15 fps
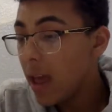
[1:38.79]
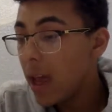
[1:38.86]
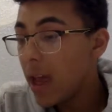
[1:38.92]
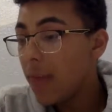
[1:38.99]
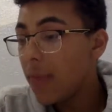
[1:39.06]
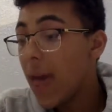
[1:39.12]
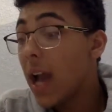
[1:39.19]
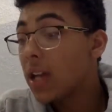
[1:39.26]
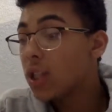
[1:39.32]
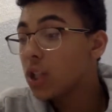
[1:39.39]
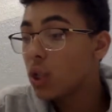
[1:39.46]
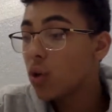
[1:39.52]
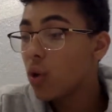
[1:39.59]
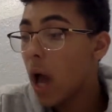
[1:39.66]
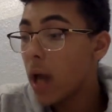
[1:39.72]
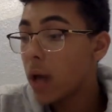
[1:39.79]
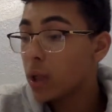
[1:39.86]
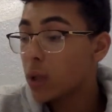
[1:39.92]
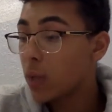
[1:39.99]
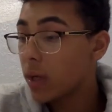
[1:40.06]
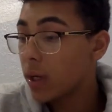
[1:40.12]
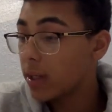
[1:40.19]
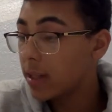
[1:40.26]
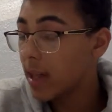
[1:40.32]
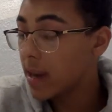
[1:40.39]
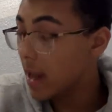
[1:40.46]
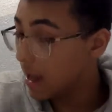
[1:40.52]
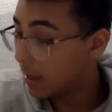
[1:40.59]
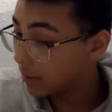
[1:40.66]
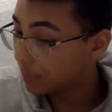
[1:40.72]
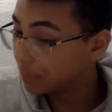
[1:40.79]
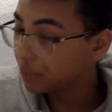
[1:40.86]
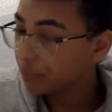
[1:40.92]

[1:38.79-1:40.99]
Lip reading: and the external auditory canal.